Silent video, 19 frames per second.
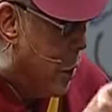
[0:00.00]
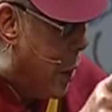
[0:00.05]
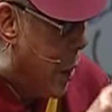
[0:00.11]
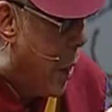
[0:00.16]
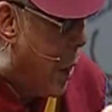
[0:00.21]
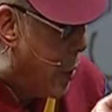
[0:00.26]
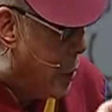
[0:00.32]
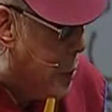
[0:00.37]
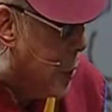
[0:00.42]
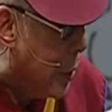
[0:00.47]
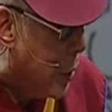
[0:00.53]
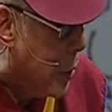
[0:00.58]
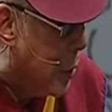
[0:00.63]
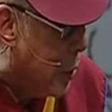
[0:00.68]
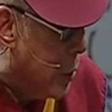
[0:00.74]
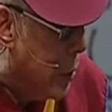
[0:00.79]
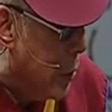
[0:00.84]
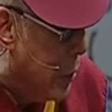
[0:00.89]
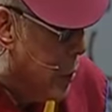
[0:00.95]
actor,
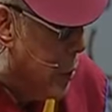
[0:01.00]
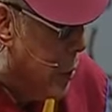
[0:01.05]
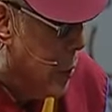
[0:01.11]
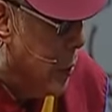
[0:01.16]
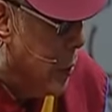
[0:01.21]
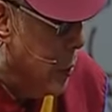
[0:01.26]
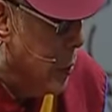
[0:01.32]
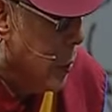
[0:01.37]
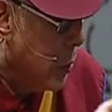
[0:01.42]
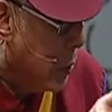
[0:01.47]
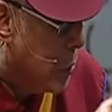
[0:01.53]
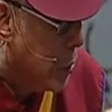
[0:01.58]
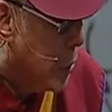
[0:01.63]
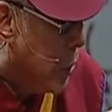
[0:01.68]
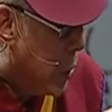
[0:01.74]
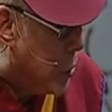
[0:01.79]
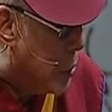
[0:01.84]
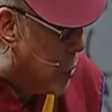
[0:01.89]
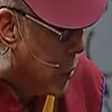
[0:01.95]
the
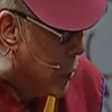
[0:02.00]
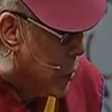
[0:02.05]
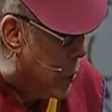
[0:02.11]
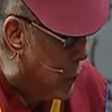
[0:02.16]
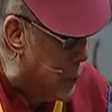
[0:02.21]
creature.